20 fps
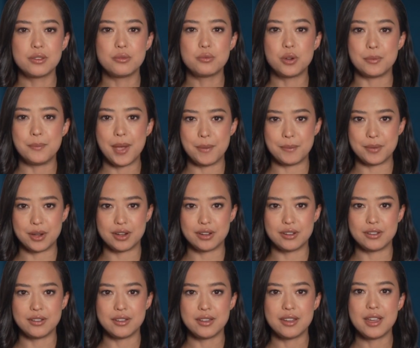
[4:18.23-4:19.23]
Remember,
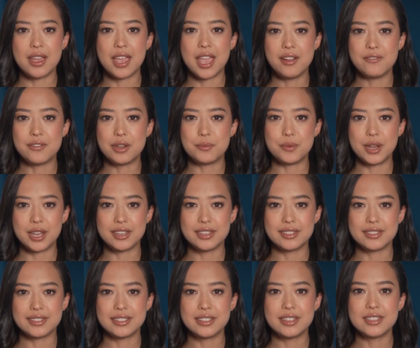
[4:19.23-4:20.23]
every
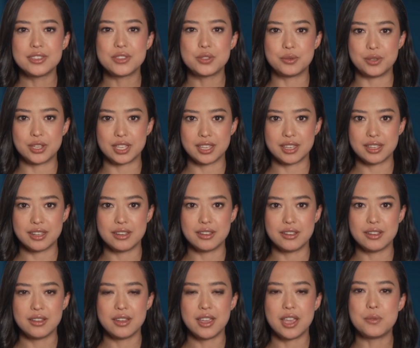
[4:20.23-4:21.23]
pregnancy is unique,
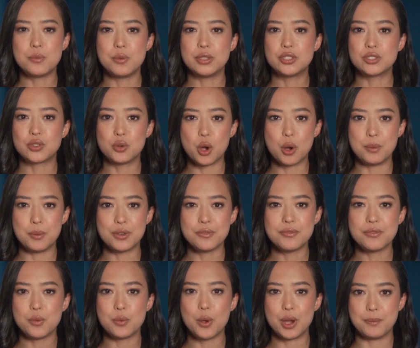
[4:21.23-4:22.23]
and what's normal
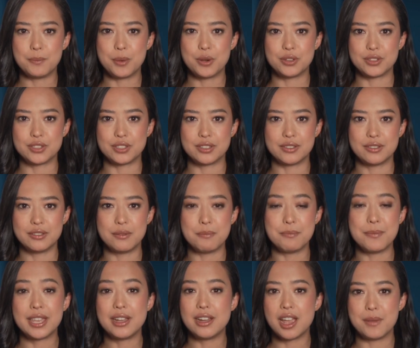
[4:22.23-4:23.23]
for one person
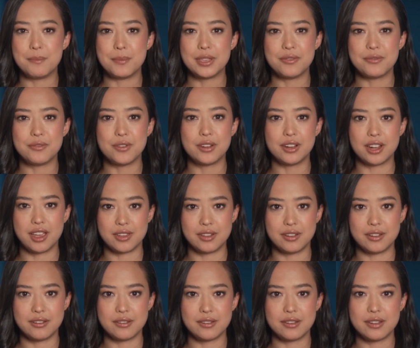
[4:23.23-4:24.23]
may not be for
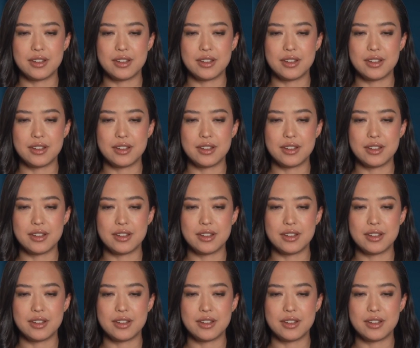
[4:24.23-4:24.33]
another,